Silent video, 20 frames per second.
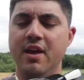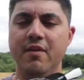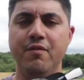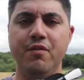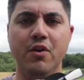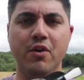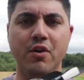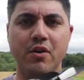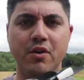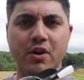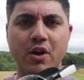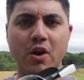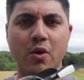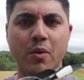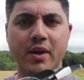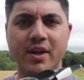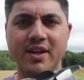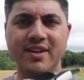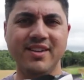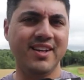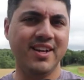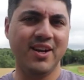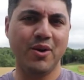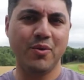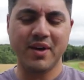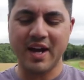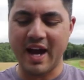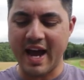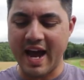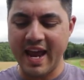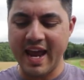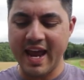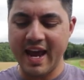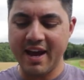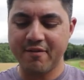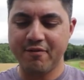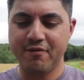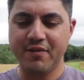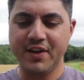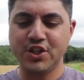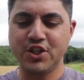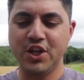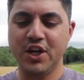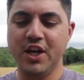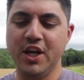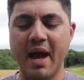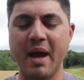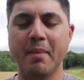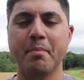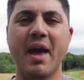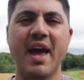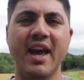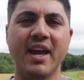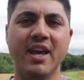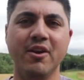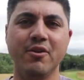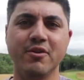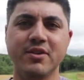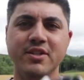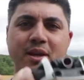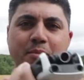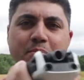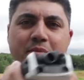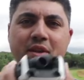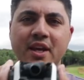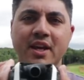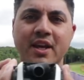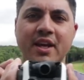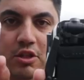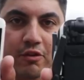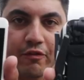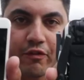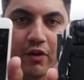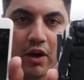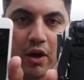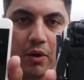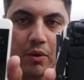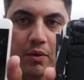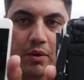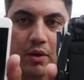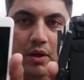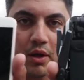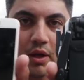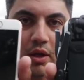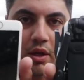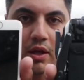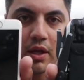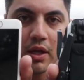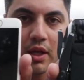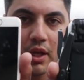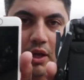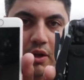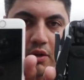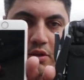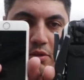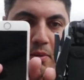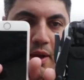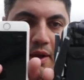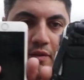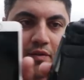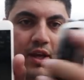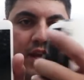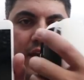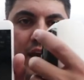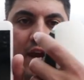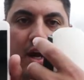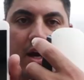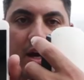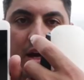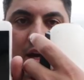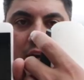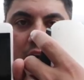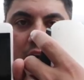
if you're going, you know, kayak fishing, backpacking or something. Here's a phone. Here's a Mavic Air.